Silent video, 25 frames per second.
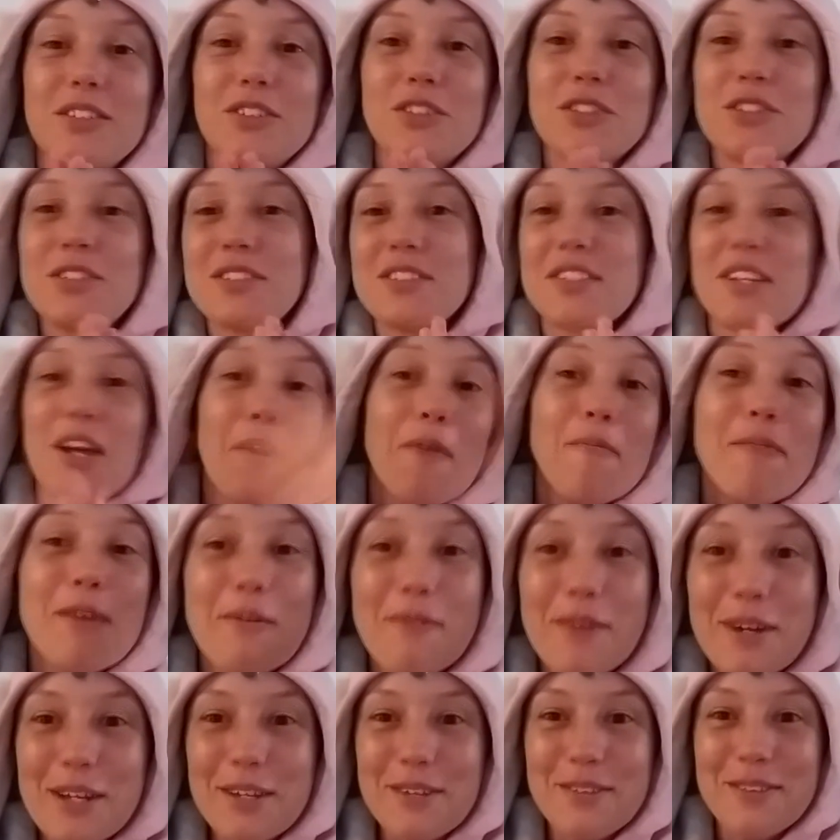tell me
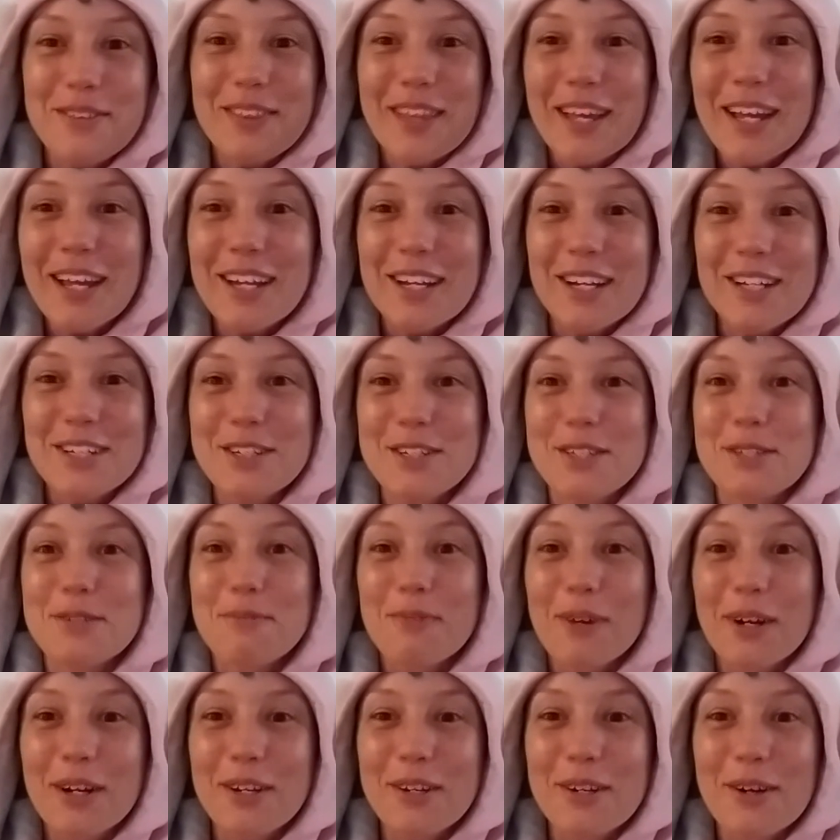what you think. I just
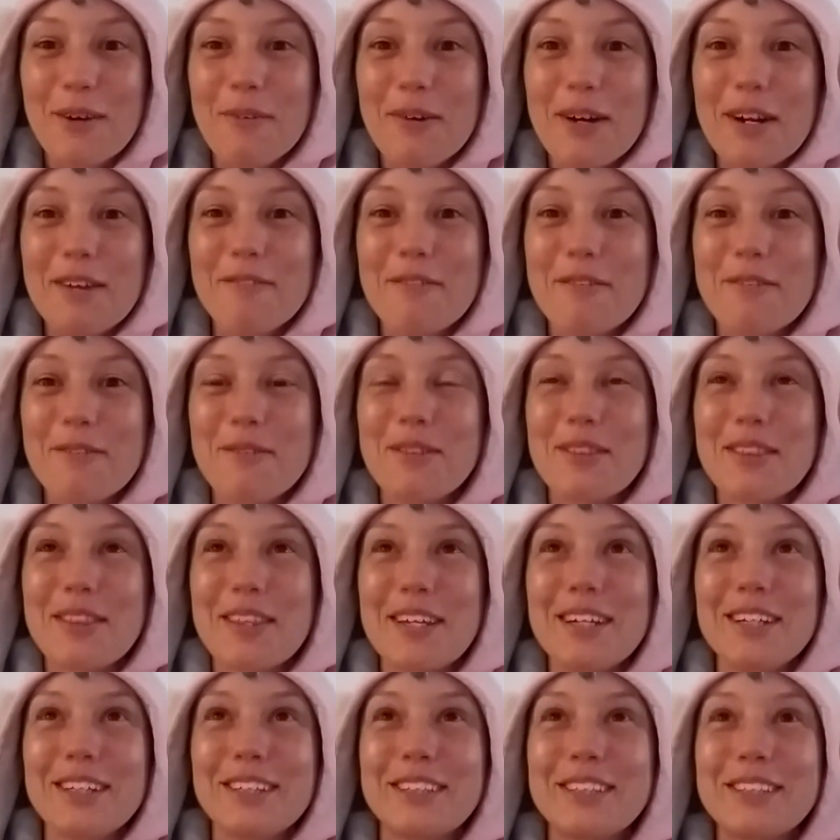want to know what everyone
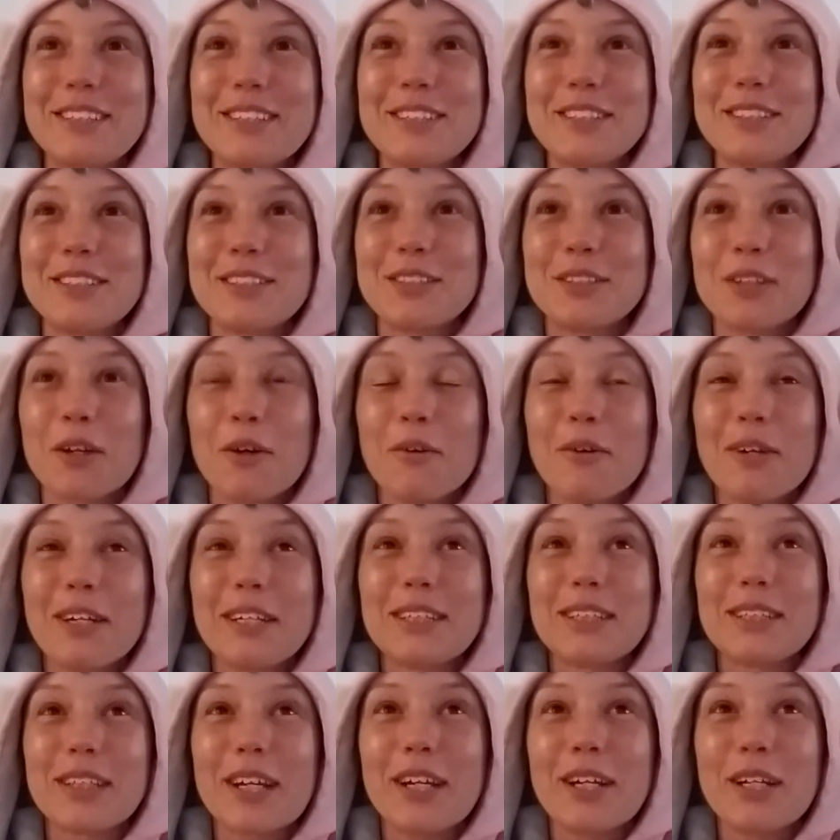thinks. This is so
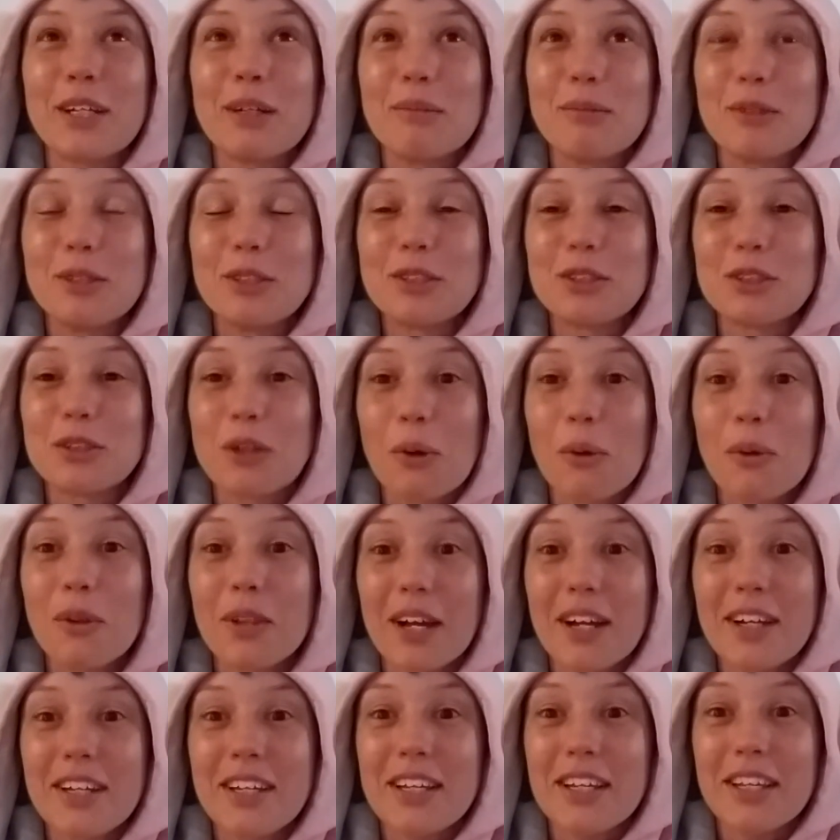exciting. We're so
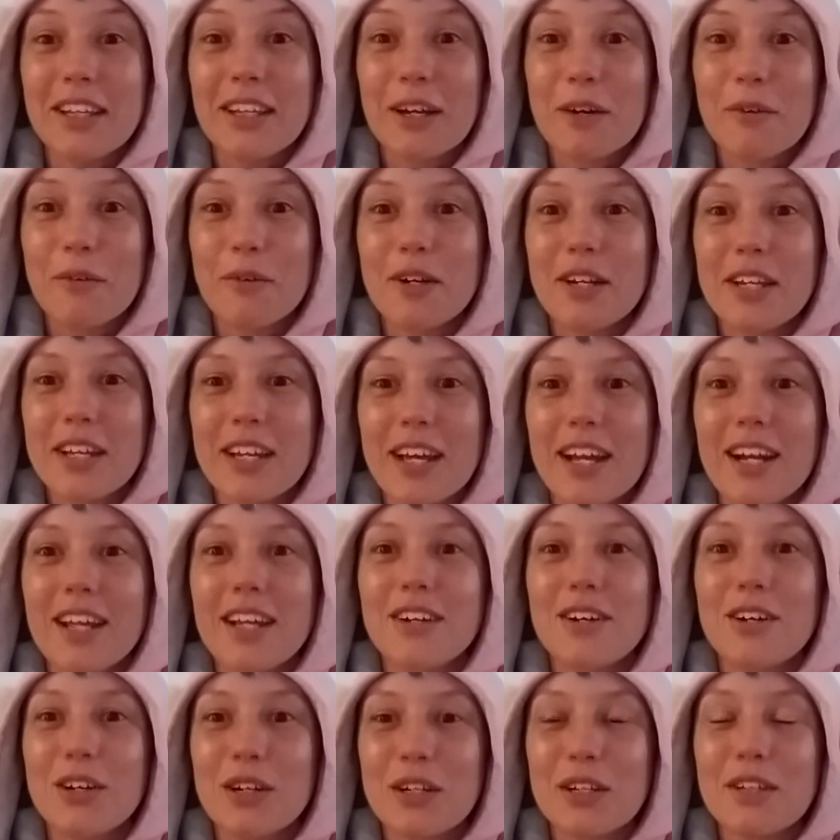lucky that we're getting
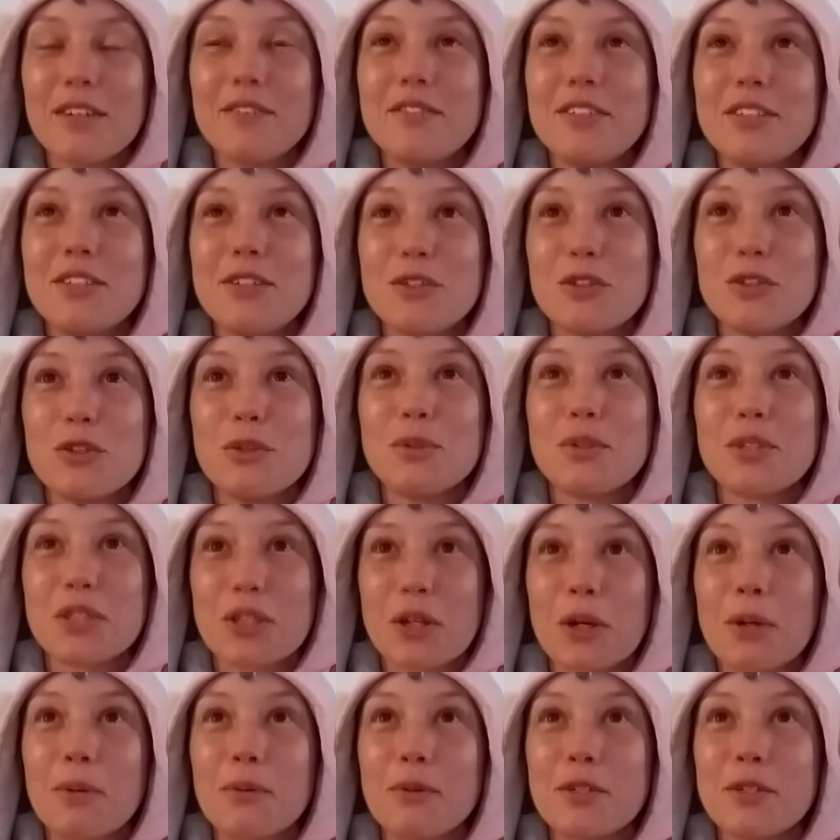all of these new
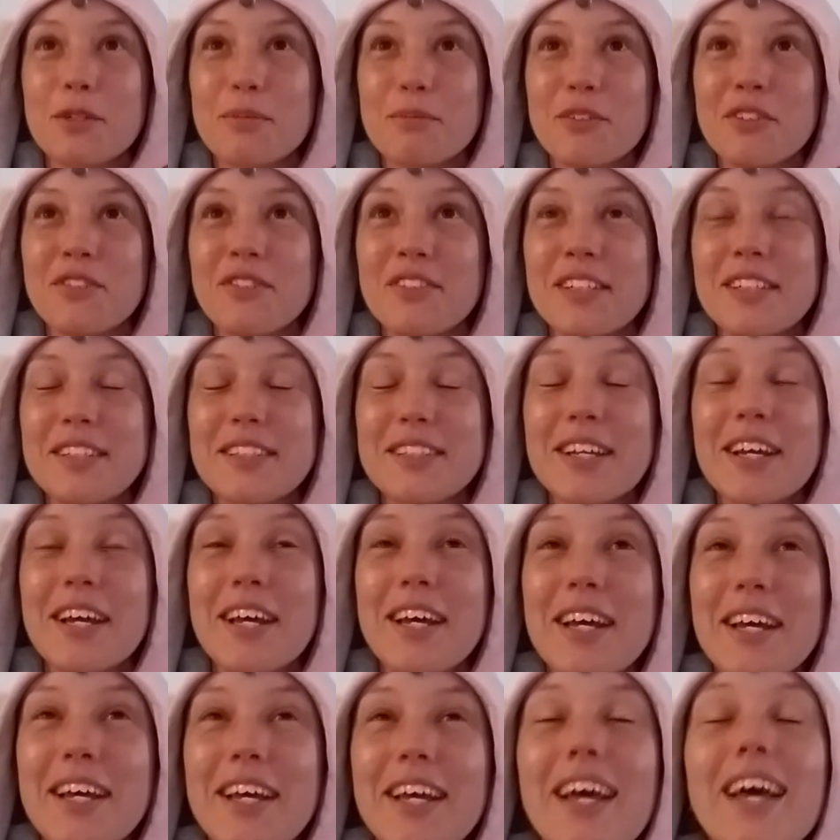Star Wars movies.
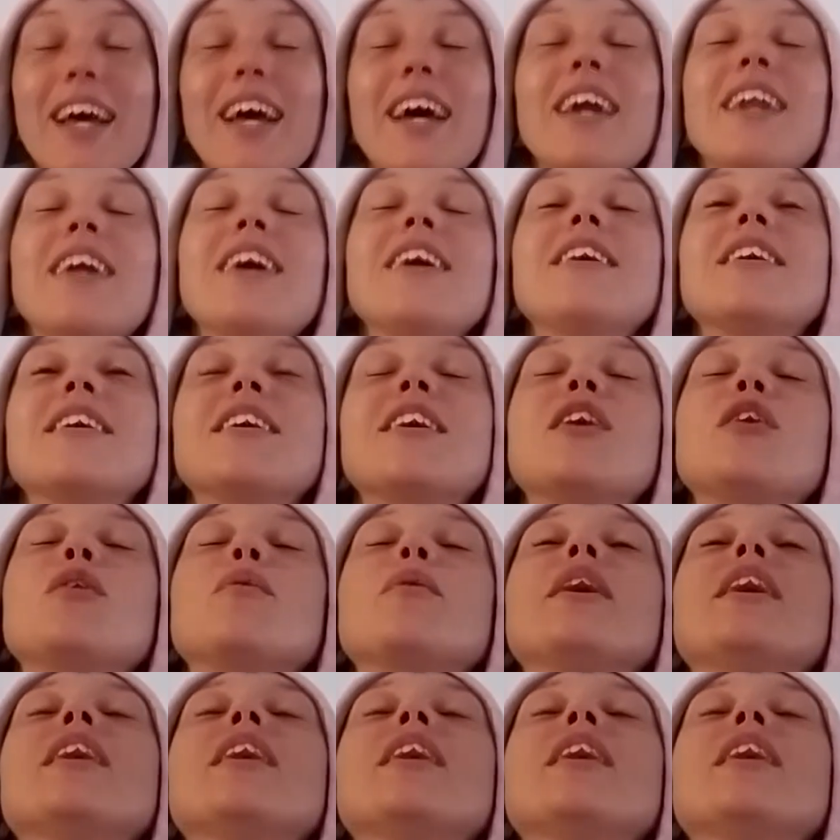And I cannot wait.